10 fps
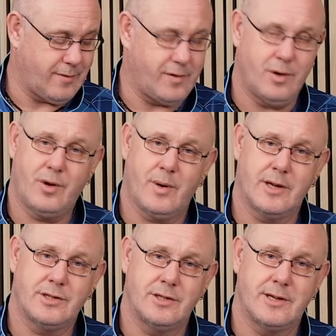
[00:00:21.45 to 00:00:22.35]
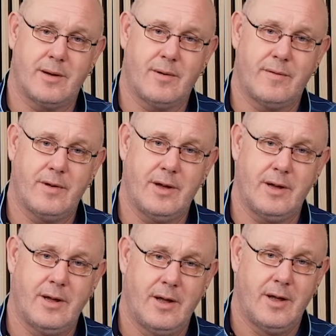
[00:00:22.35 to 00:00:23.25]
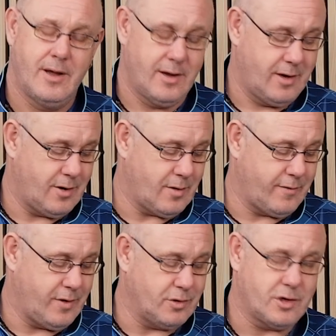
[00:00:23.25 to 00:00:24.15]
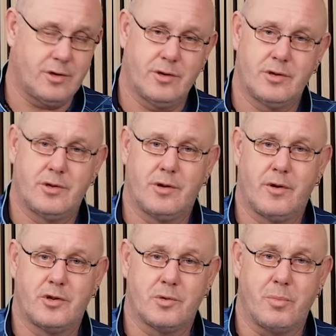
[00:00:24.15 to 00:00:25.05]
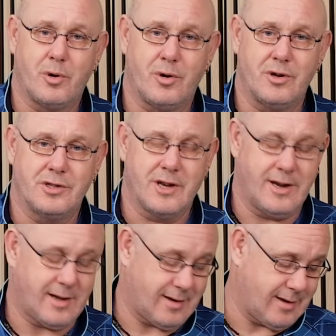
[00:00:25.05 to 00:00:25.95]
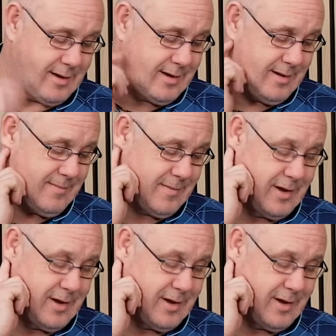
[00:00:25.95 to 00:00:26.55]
a few questions now of a few supporters and that.